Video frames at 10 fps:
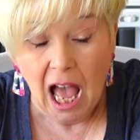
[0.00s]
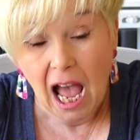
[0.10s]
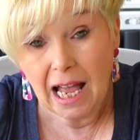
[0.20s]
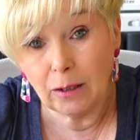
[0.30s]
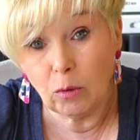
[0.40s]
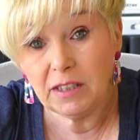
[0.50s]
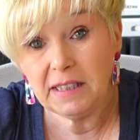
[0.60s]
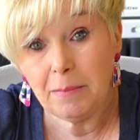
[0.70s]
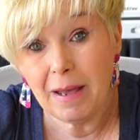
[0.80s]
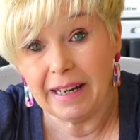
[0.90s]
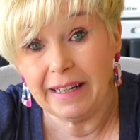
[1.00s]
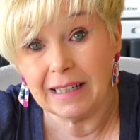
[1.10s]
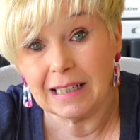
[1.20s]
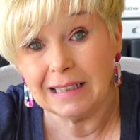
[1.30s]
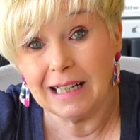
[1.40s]
And I want to
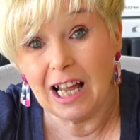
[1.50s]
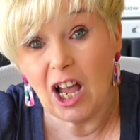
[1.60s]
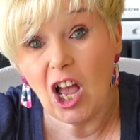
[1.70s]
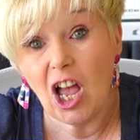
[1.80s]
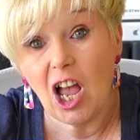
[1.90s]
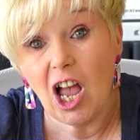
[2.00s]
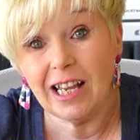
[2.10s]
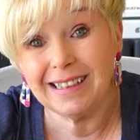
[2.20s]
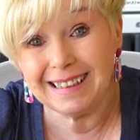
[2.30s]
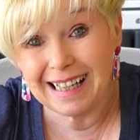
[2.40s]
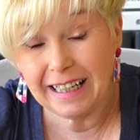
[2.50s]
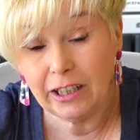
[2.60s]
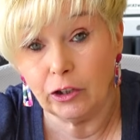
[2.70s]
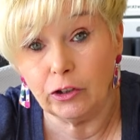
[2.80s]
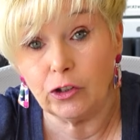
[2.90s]
make a
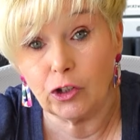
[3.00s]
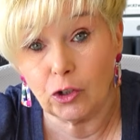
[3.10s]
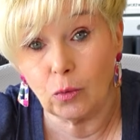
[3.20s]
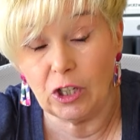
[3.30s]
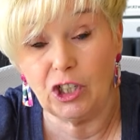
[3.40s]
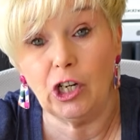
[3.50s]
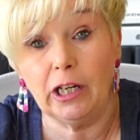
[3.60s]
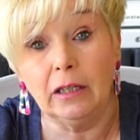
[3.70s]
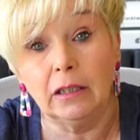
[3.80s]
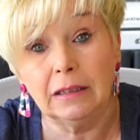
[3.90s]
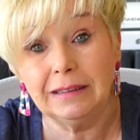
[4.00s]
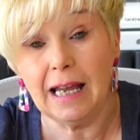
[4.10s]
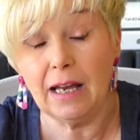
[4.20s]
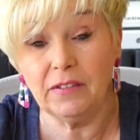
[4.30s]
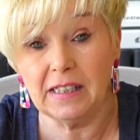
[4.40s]
second swishy
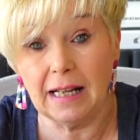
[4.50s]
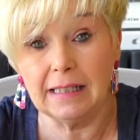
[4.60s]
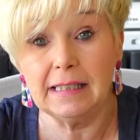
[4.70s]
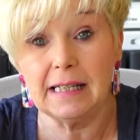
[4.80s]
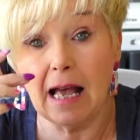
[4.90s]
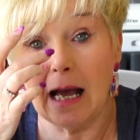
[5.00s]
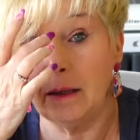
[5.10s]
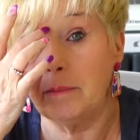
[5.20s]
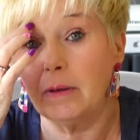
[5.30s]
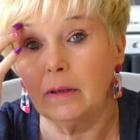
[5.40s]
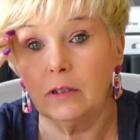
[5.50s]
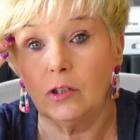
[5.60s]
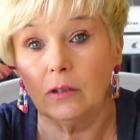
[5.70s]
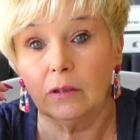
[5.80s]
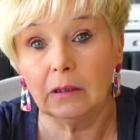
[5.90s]
kaftani type
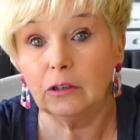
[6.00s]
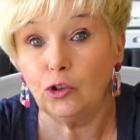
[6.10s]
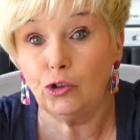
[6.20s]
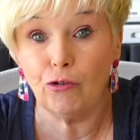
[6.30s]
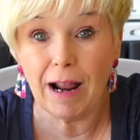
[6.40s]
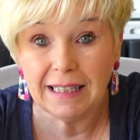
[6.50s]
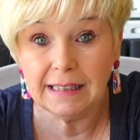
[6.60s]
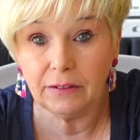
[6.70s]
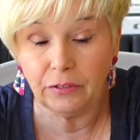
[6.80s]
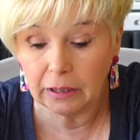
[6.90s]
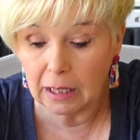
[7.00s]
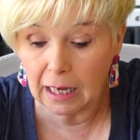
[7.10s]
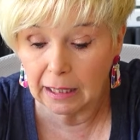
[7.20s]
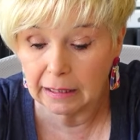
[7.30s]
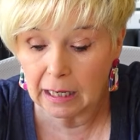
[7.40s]
dress, if you
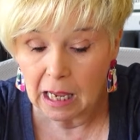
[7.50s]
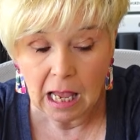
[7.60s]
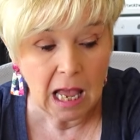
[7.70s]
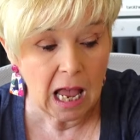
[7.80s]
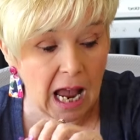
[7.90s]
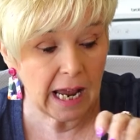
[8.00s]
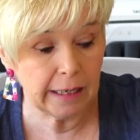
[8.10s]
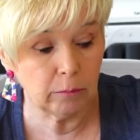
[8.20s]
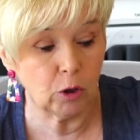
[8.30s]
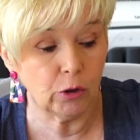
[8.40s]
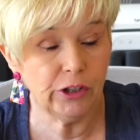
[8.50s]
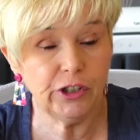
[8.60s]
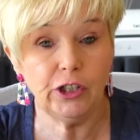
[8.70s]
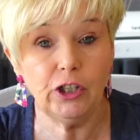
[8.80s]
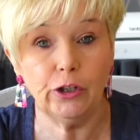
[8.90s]
like. And I'm going
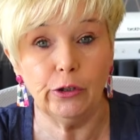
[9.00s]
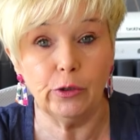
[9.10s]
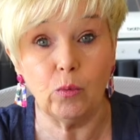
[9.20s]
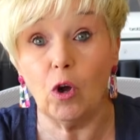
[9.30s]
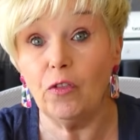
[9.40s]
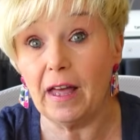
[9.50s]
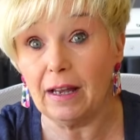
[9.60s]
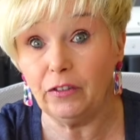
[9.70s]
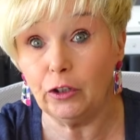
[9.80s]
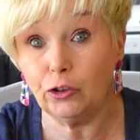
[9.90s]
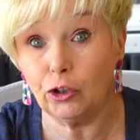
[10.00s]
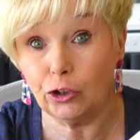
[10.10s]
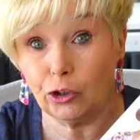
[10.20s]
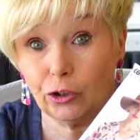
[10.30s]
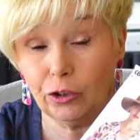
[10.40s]
to use one that I've
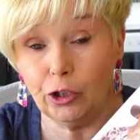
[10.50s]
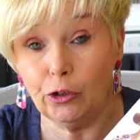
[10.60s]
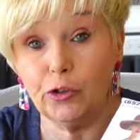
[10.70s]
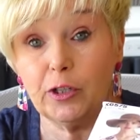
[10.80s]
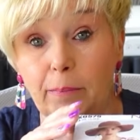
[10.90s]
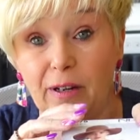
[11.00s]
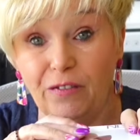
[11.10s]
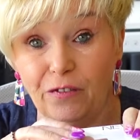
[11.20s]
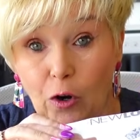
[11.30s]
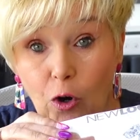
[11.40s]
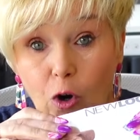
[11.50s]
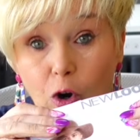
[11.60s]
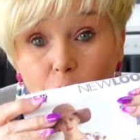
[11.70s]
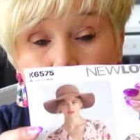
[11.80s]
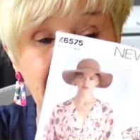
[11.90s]
used
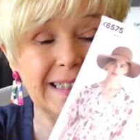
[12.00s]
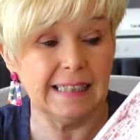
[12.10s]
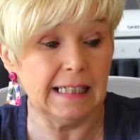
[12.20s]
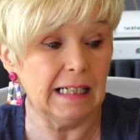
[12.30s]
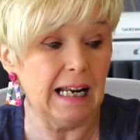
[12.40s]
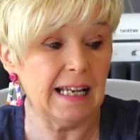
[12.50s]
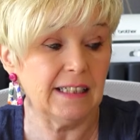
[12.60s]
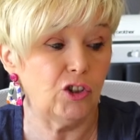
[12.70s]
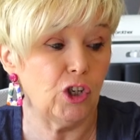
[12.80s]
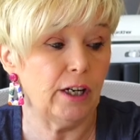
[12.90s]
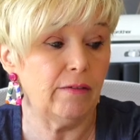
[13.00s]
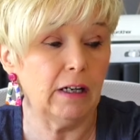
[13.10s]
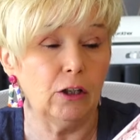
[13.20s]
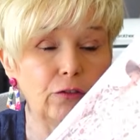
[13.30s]
before. I did it last year and